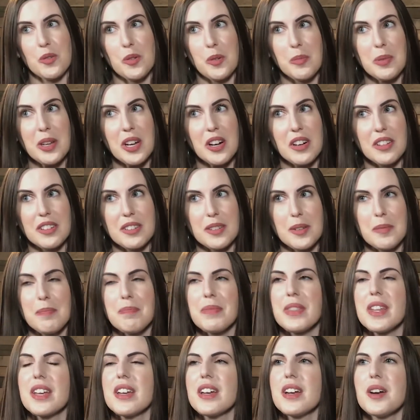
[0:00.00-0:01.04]
would be awesome,
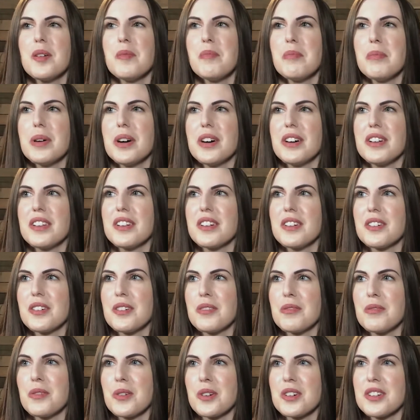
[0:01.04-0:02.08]
but
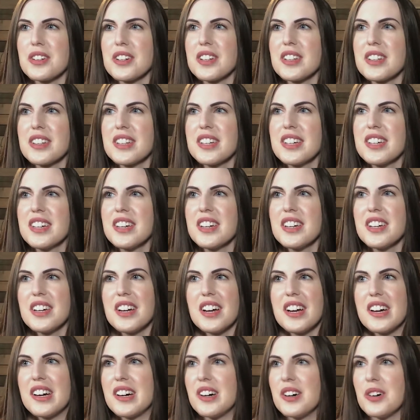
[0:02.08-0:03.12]
unfortunately,
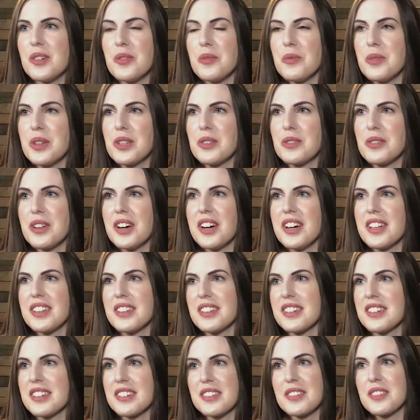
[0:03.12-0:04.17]

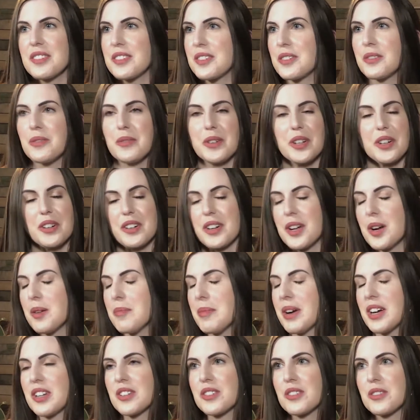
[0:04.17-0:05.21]
we are not
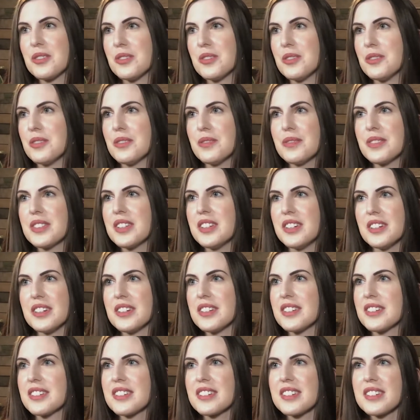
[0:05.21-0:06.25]
magical
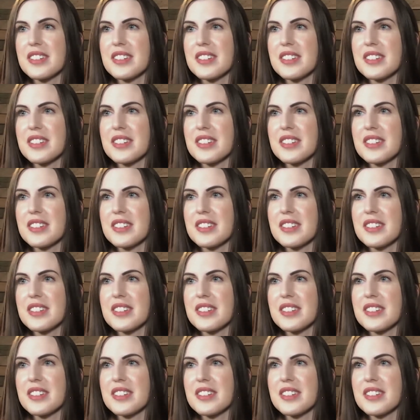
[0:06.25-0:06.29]
here.